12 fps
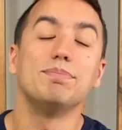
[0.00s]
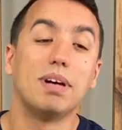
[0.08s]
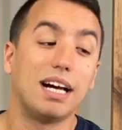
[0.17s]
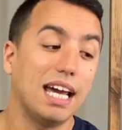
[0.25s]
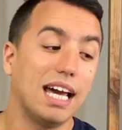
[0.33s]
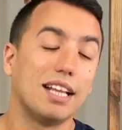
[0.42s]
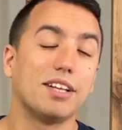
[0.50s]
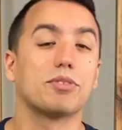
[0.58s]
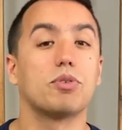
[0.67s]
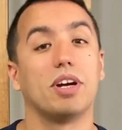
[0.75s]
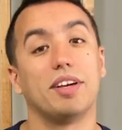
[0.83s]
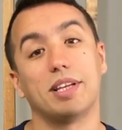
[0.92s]
My aloe
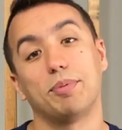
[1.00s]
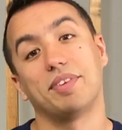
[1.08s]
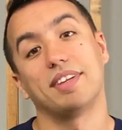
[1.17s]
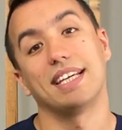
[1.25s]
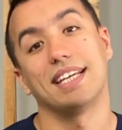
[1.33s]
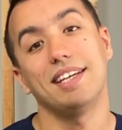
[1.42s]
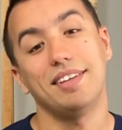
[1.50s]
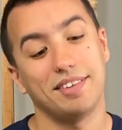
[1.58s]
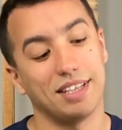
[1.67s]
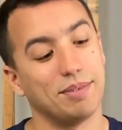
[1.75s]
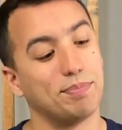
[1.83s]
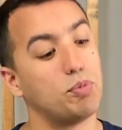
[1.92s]
grows
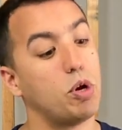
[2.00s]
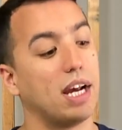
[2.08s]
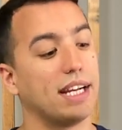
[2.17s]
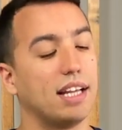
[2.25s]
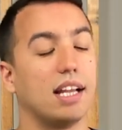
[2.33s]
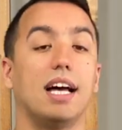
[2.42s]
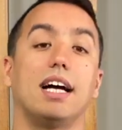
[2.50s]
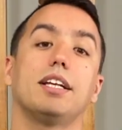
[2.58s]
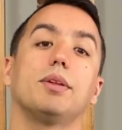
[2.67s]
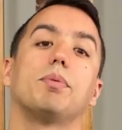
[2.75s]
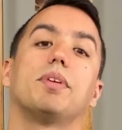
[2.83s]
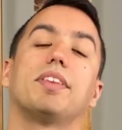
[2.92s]
upstairs in bright
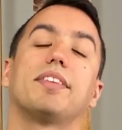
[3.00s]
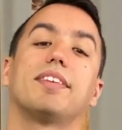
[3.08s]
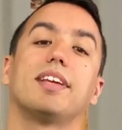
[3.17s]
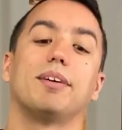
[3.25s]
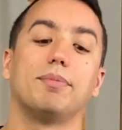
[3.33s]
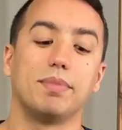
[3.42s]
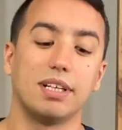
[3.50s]
light with some